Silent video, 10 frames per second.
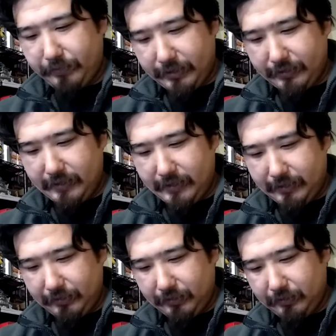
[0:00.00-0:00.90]
Yes, it
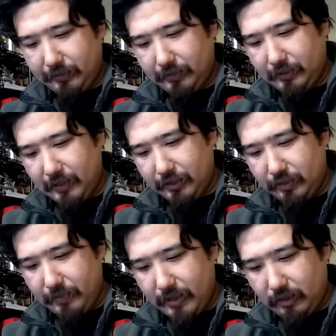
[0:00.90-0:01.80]
does. Does
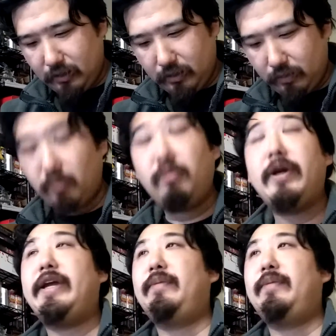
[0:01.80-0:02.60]
tension matter? Way